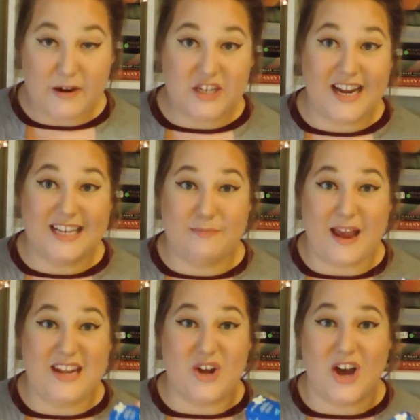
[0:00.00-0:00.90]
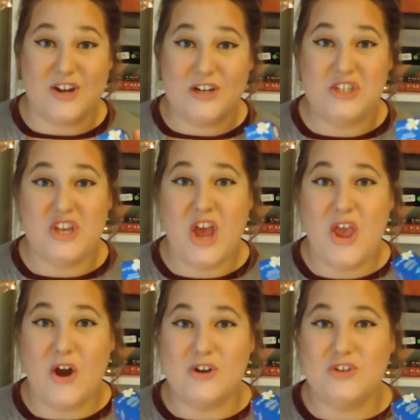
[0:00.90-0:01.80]
especially because my daughters
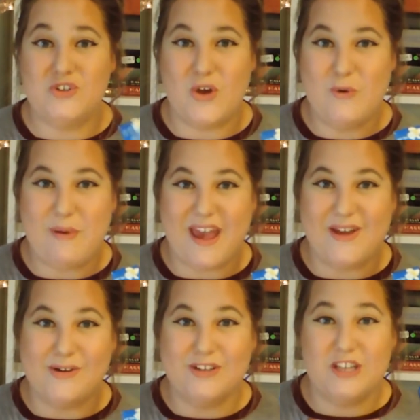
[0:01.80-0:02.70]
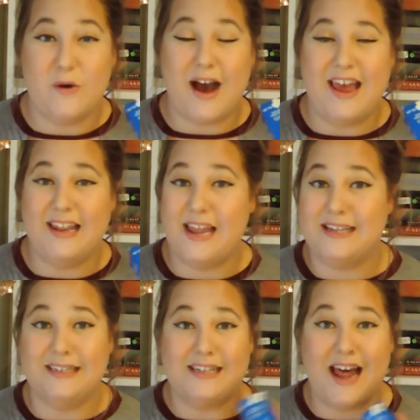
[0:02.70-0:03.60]
are so pale, so I
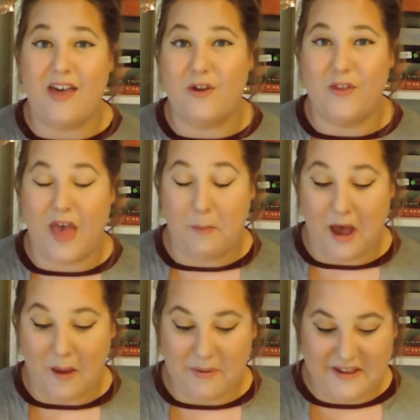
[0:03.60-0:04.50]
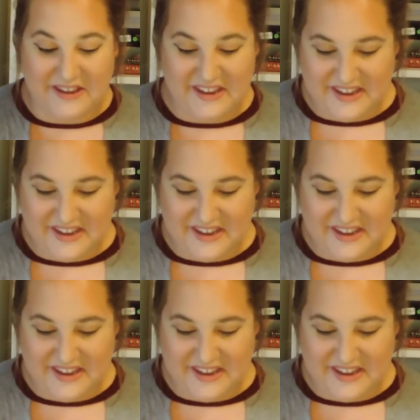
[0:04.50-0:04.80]
like lather them up.